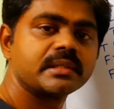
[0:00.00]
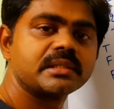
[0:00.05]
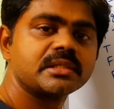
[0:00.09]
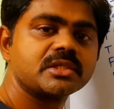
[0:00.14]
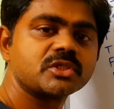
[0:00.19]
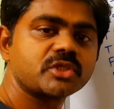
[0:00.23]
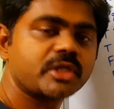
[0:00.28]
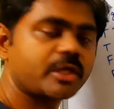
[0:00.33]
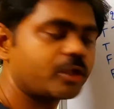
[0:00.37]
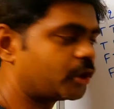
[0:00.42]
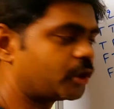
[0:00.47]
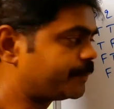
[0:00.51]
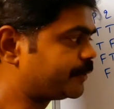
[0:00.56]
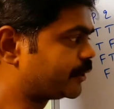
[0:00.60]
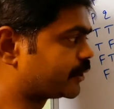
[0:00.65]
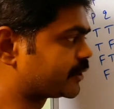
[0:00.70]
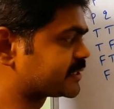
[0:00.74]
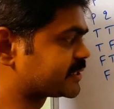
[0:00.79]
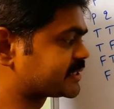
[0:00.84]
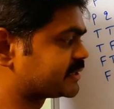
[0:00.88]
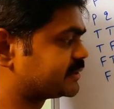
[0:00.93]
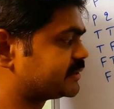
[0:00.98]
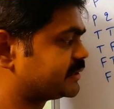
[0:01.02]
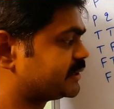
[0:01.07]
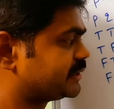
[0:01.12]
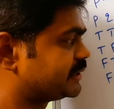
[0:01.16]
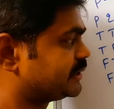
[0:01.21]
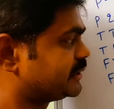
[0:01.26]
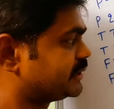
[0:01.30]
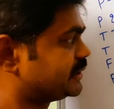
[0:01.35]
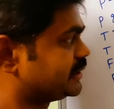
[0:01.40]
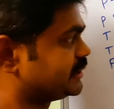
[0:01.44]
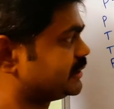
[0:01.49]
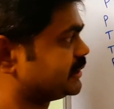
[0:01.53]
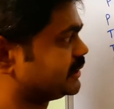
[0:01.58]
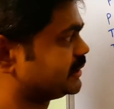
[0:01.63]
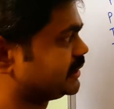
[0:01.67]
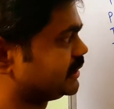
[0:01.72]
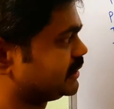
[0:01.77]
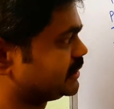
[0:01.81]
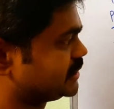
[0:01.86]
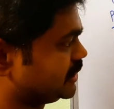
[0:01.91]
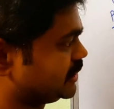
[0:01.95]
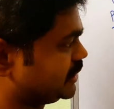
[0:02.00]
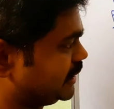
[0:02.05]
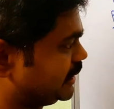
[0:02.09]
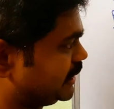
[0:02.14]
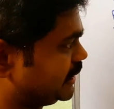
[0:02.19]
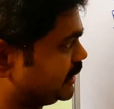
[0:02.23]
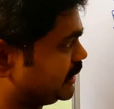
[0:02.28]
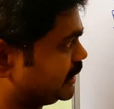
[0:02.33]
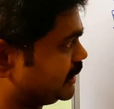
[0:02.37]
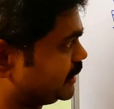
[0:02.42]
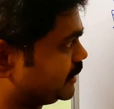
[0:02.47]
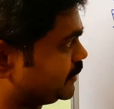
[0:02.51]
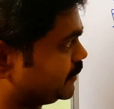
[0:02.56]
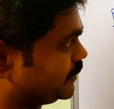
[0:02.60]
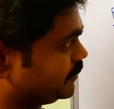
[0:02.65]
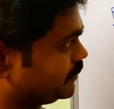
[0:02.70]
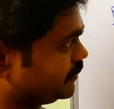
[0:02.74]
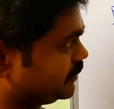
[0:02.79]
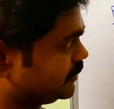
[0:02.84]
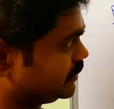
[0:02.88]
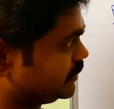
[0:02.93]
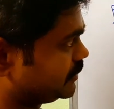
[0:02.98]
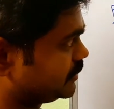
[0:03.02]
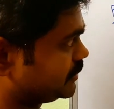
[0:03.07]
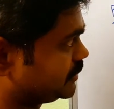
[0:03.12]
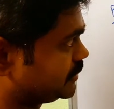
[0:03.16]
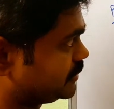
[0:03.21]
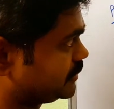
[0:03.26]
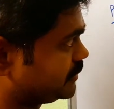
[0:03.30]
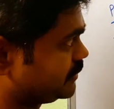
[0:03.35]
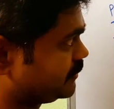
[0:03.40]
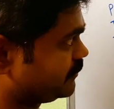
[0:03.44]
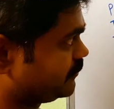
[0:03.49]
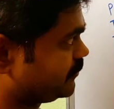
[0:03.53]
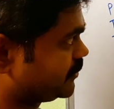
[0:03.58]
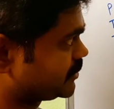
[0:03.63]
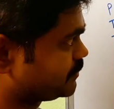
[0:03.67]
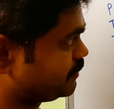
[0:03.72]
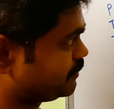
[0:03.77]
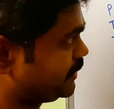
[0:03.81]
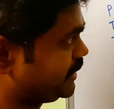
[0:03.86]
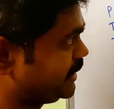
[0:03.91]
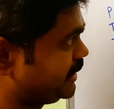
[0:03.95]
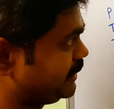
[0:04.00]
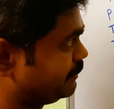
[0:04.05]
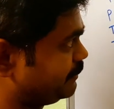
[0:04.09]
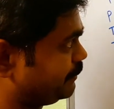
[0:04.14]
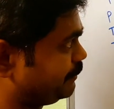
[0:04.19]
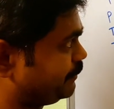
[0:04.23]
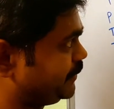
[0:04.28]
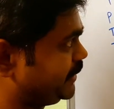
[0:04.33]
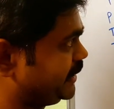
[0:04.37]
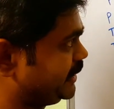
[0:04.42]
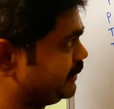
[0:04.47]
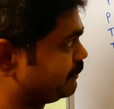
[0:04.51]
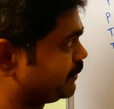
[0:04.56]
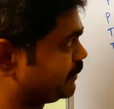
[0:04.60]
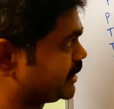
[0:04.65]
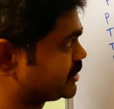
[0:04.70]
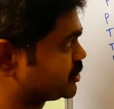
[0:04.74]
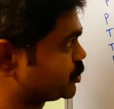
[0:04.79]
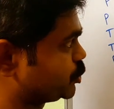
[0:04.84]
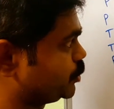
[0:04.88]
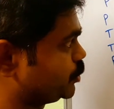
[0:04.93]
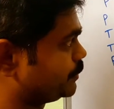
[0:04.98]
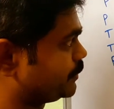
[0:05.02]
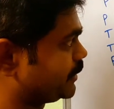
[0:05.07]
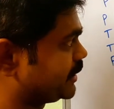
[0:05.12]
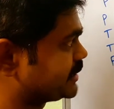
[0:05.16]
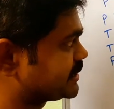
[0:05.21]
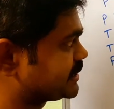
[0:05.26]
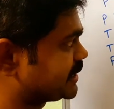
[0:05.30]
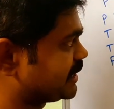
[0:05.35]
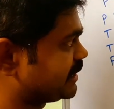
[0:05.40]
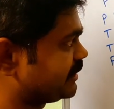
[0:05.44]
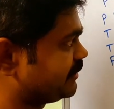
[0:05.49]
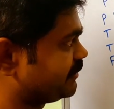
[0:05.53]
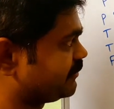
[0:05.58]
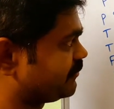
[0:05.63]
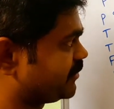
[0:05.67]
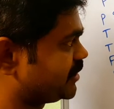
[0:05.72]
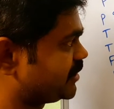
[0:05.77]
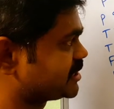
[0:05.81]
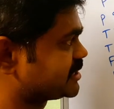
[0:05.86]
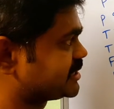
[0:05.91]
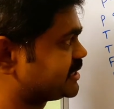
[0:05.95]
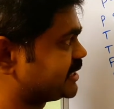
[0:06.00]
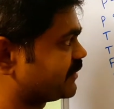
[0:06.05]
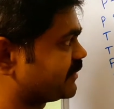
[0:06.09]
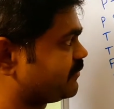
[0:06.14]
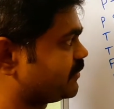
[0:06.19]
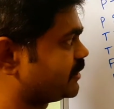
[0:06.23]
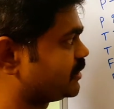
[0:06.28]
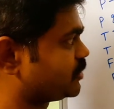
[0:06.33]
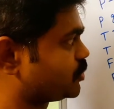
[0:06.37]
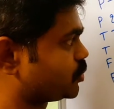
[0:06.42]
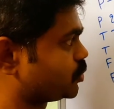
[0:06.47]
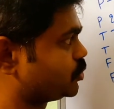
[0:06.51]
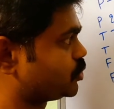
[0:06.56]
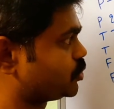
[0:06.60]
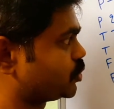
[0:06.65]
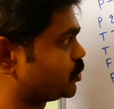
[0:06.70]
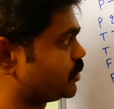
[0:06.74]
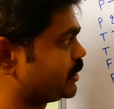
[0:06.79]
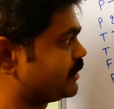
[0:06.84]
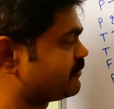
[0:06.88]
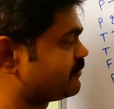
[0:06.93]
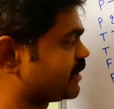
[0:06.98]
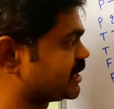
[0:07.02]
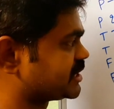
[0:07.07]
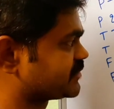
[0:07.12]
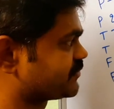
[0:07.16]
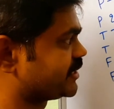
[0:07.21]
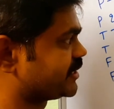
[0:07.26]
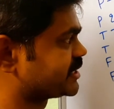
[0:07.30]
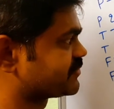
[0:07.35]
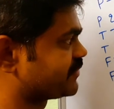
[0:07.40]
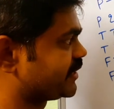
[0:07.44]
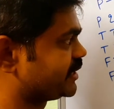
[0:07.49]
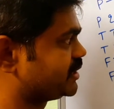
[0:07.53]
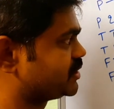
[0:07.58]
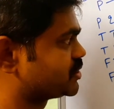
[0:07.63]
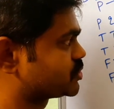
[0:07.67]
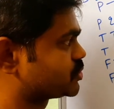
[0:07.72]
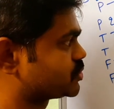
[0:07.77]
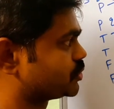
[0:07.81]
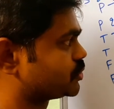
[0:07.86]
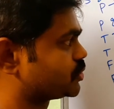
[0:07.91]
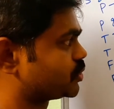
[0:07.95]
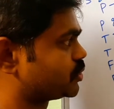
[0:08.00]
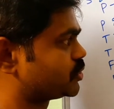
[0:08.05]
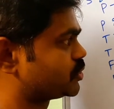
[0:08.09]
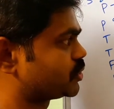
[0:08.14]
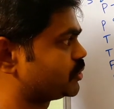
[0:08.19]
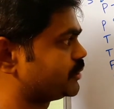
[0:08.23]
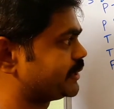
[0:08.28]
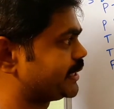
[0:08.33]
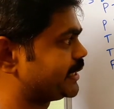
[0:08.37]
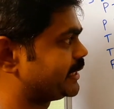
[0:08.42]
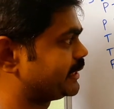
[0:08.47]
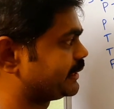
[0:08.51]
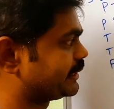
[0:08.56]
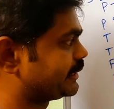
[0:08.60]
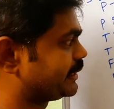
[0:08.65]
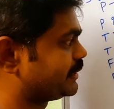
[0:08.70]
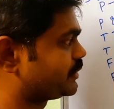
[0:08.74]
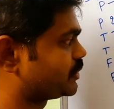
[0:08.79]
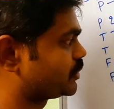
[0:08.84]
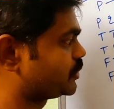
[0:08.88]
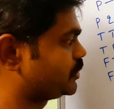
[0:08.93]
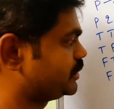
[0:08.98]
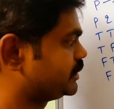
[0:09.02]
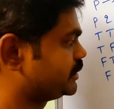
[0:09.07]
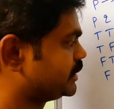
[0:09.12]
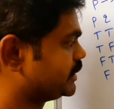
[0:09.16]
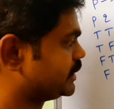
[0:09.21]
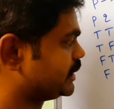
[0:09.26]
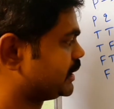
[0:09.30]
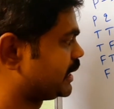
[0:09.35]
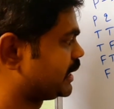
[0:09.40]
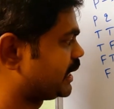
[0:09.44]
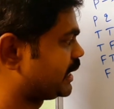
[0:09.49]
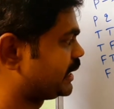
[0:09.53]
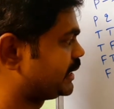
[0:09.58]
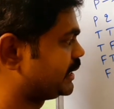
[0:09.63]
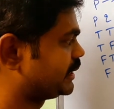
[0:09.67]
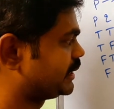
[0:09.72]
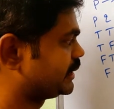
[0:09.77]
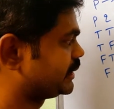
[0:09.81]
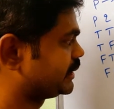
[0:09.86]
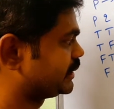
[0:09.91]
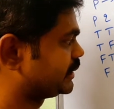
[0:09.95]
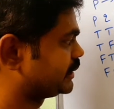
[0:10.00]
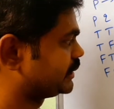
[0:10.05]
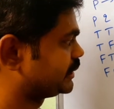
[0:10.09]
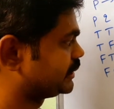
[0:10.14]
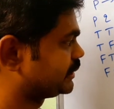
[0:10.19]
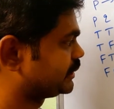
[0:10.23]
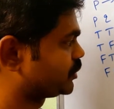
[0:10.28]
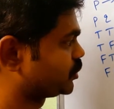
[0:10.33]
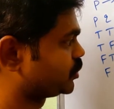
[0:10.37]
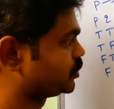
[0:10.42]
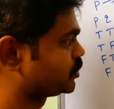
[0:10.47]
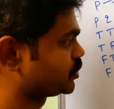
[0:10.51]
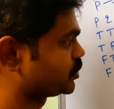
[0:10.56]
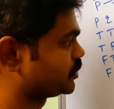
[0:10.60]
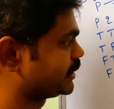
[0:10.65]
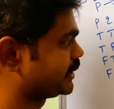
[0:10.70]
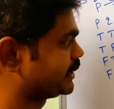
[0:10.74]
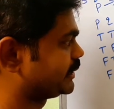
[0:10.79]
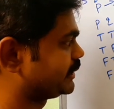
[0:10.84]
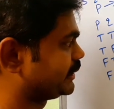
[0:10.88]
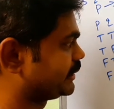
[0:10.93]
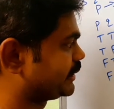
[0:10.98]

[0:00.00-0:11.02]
So I hope you understood. So first P implies Q implies R. First check for true, true and false, false values. So true, true, directly write true. And true, true, directly